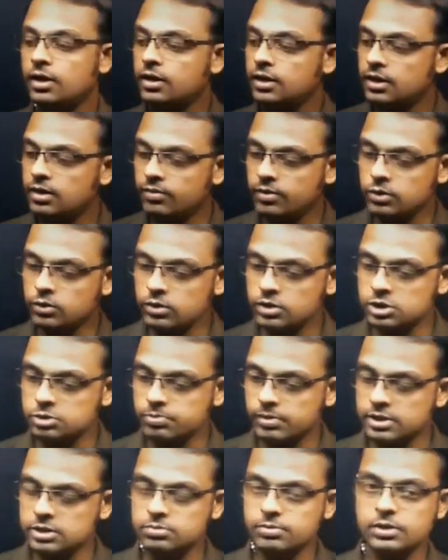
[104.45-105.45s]
Even though
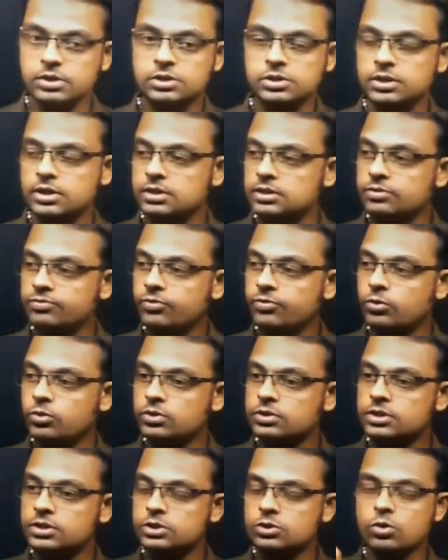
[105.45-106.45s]
displacement is changing,
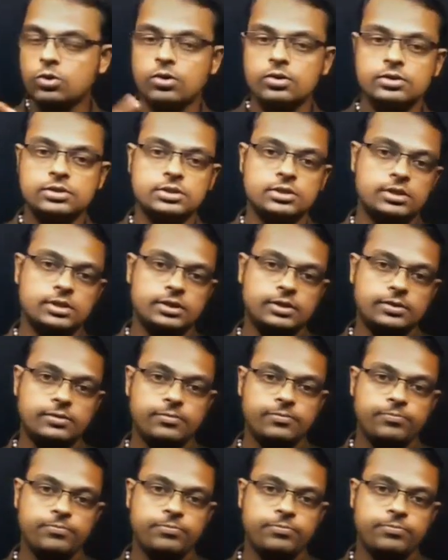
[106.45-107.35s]
force is constant here.